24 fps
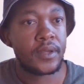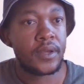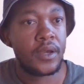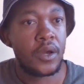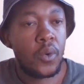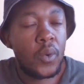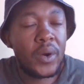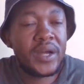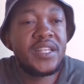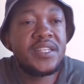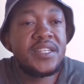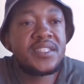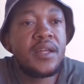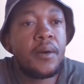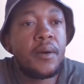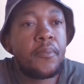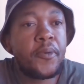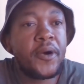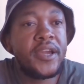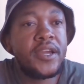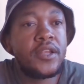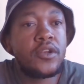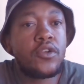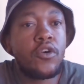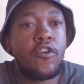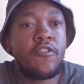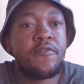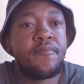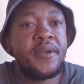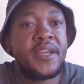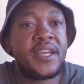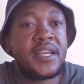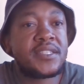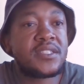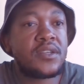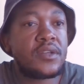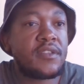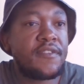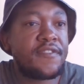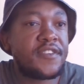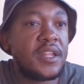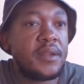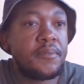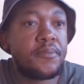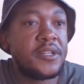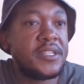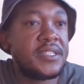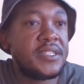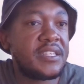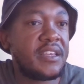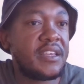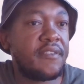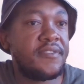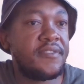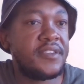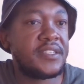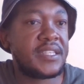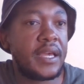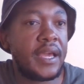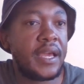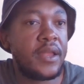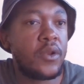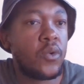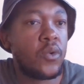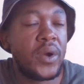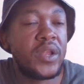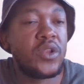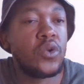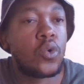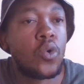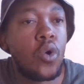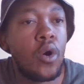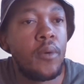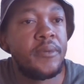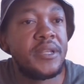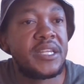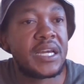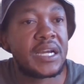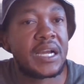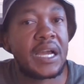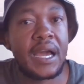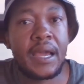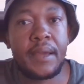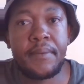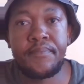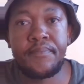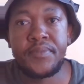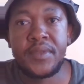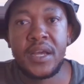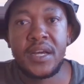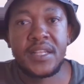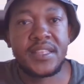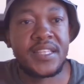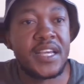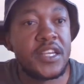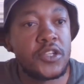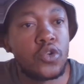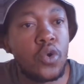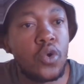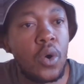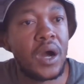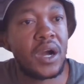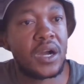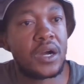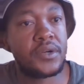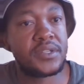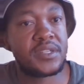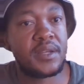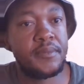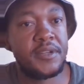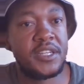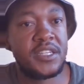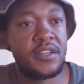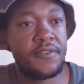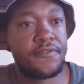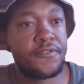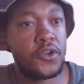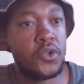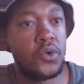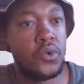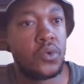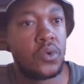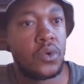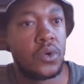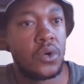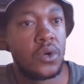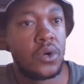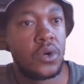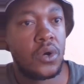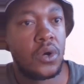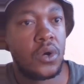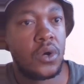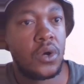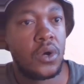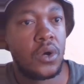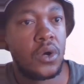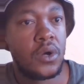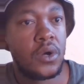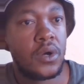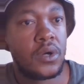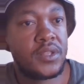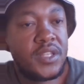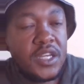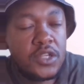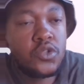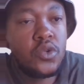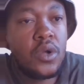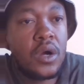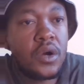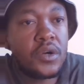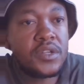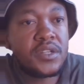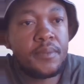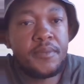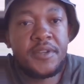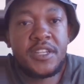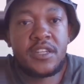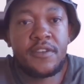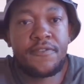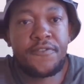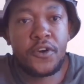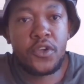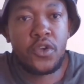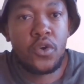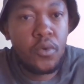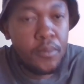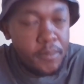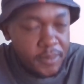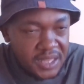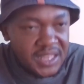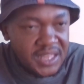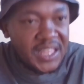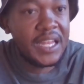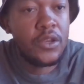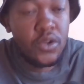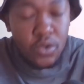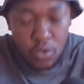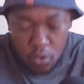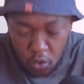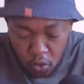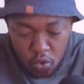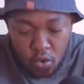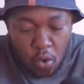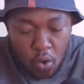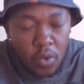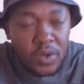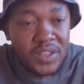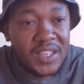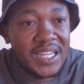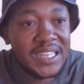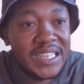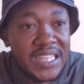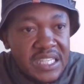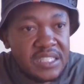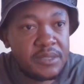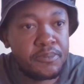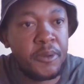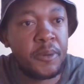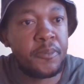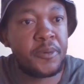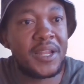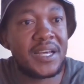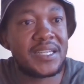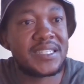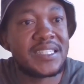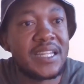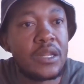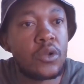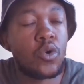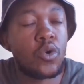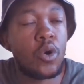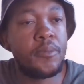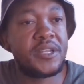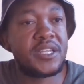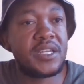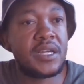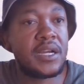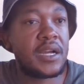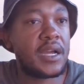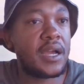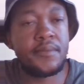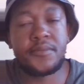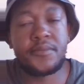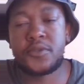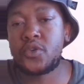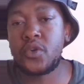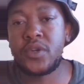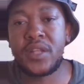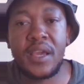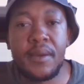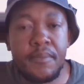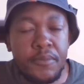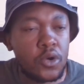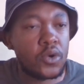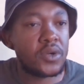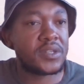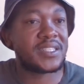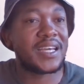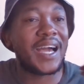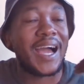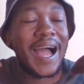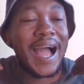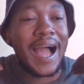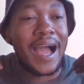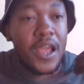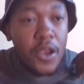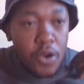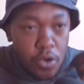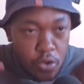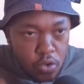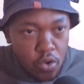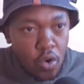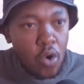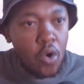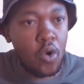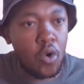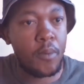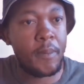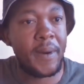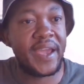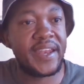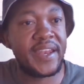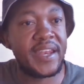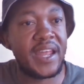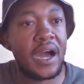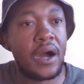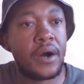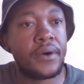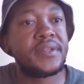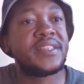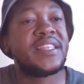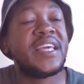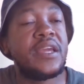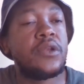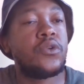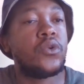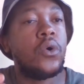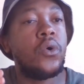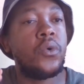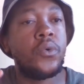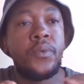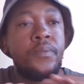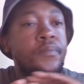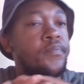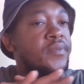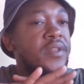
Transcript: What is the point of being a South African police service and when you commit a crime, there's no accountability for you? there's no accountability for you, then you know that these people are still committing crimes today because I know by now they know